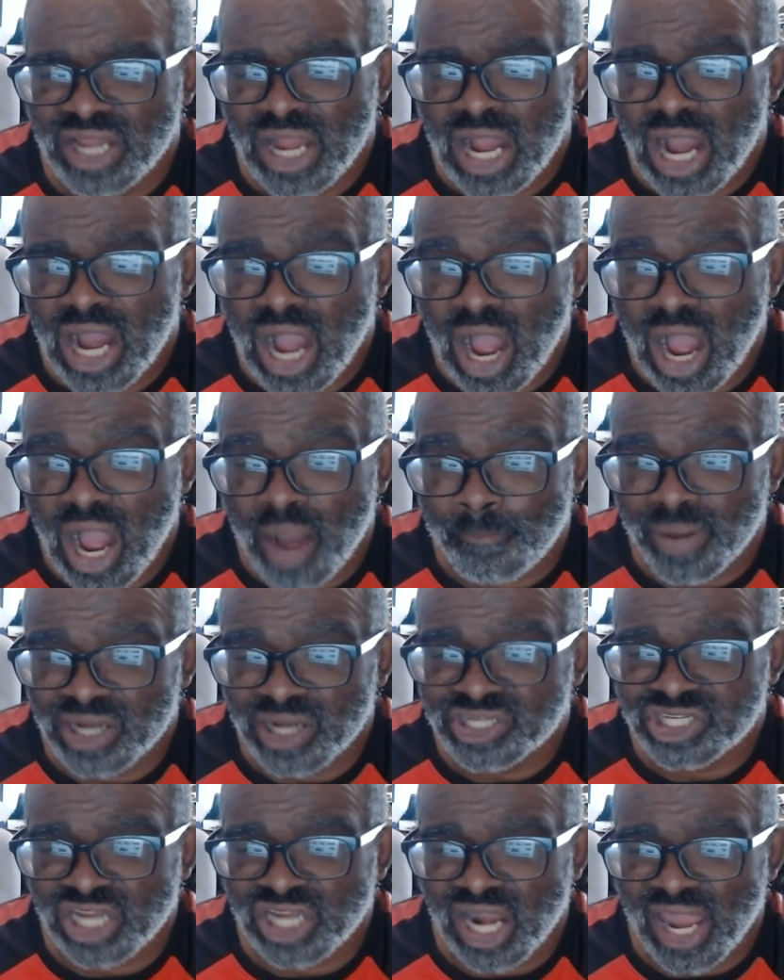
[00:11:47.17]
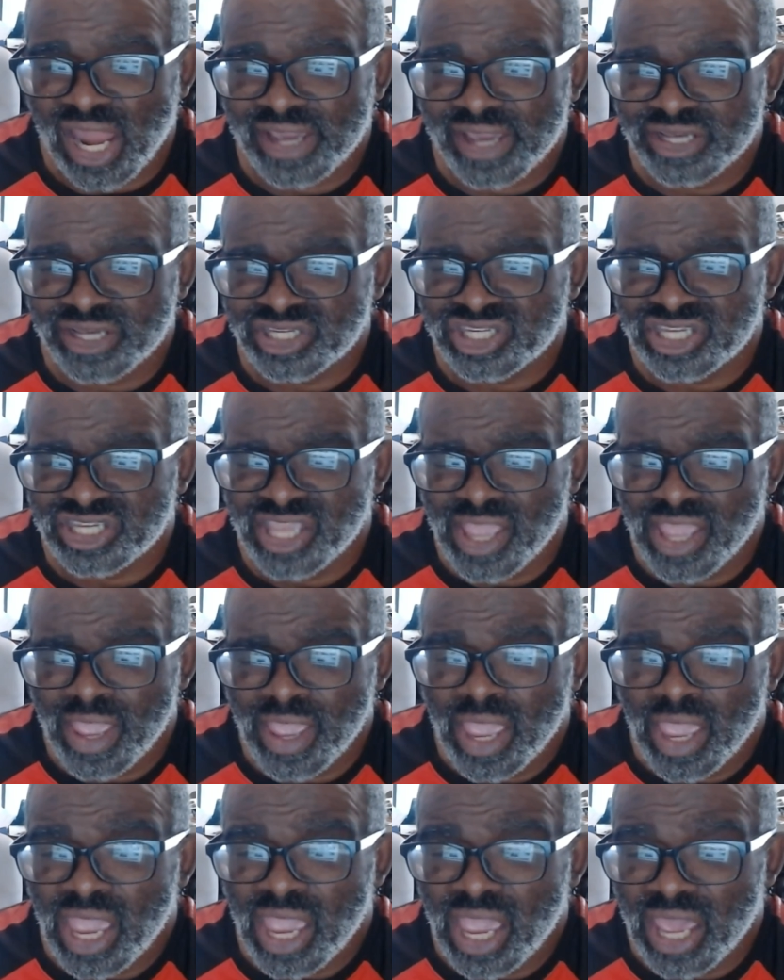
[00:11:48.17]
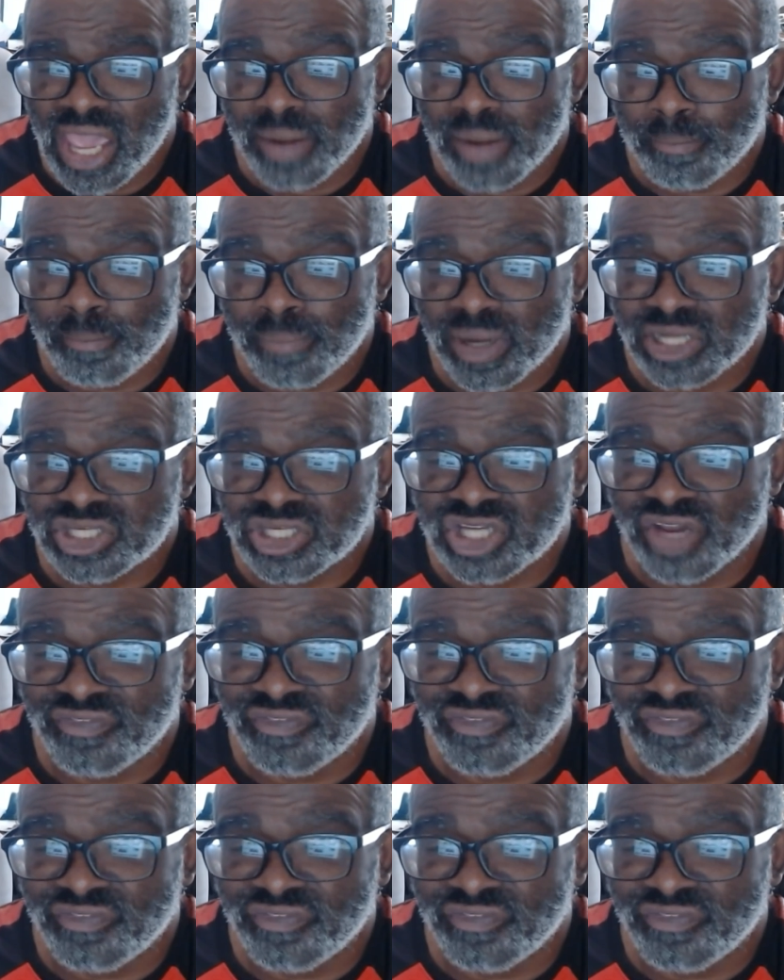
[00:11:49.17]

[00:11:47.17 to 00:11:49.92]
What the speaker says: a bunch of likes, and a bunch of